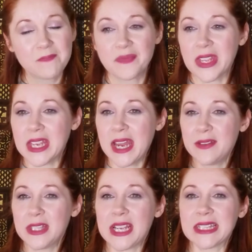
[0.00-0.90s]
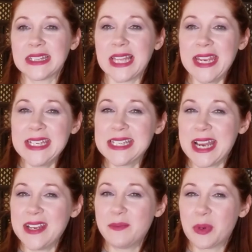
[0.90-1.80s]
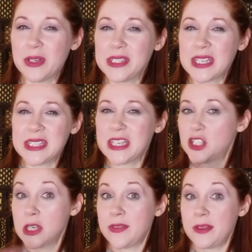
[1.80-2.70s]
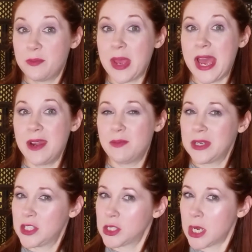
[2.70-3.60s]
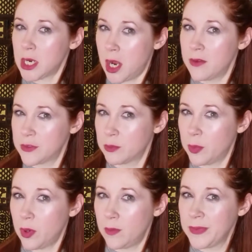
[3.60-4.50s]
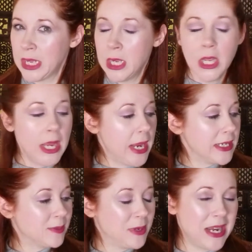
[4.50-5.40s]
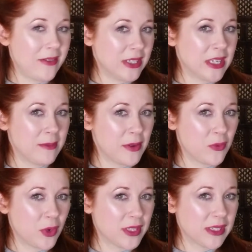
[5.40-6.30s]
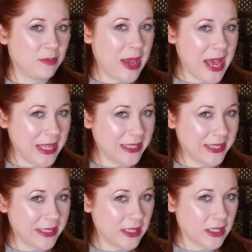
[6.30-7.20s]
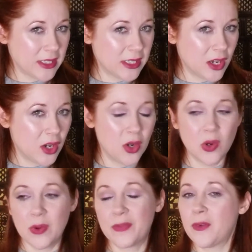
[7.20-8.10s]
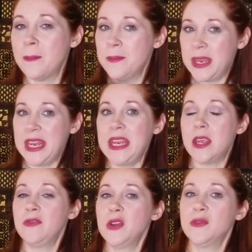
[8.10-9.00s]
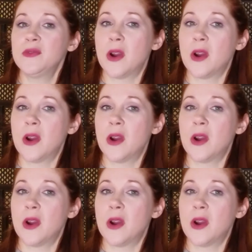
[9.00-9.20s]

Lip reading: like kind of like a light kind of burning sensation. Nothing bad, but just uncomfortable. And it's been every time I've worn this palette. So for me,